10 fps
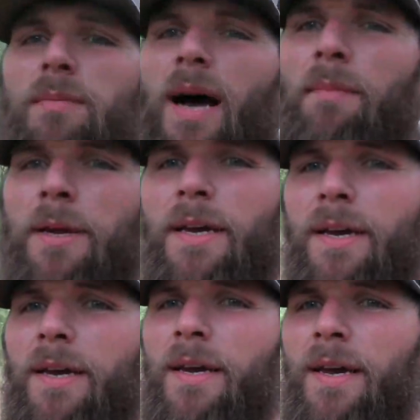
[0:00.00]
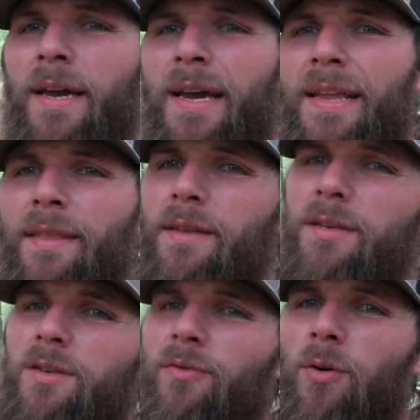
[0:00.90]
behind me, this
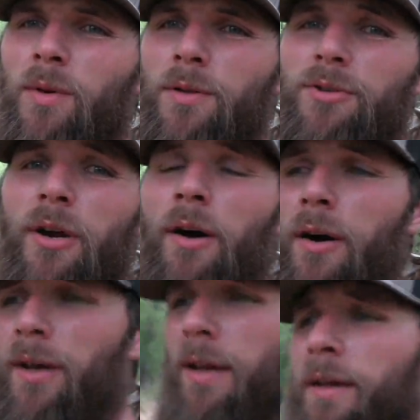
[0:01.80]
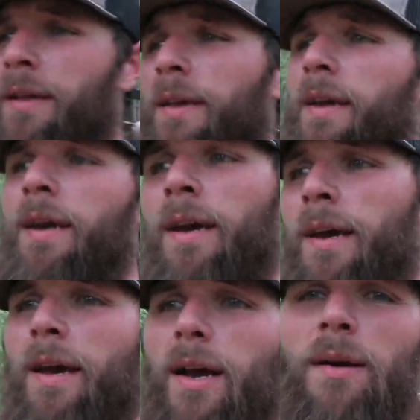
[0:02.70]
is the 4-wheeler trail.
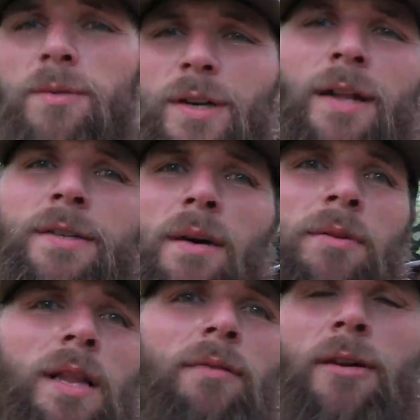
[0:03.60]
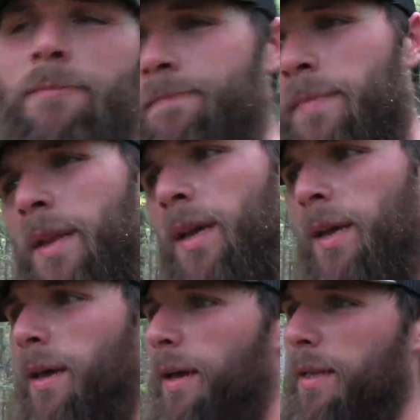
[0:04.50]
It comes right down the top of the levee.
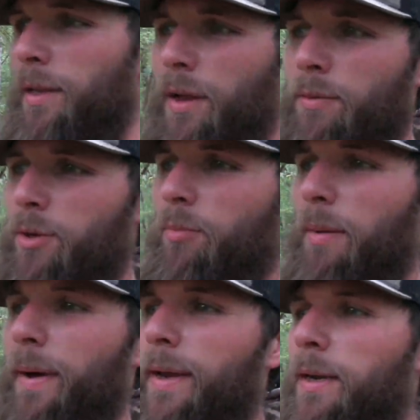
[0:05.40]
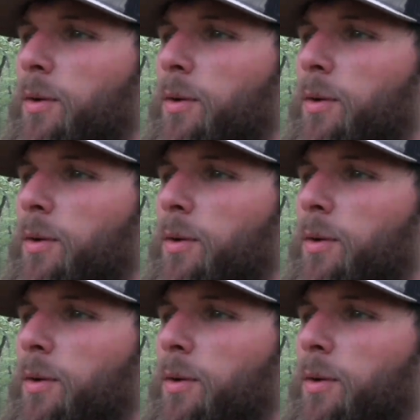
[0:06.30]
And I thought it was going to break back into